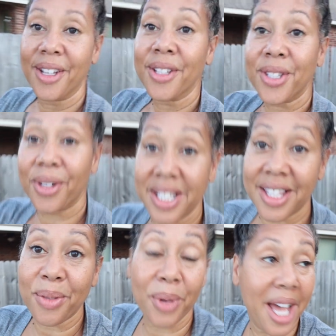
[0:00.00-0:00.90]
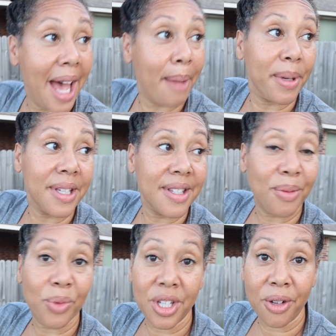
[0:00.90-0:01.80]
so this is what
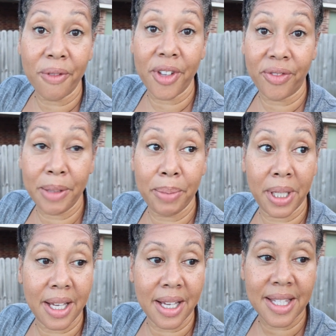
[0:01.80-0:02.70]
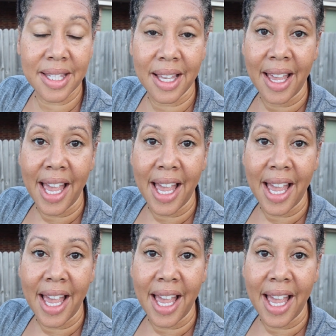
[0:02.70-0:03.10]
happens when you're 50 plus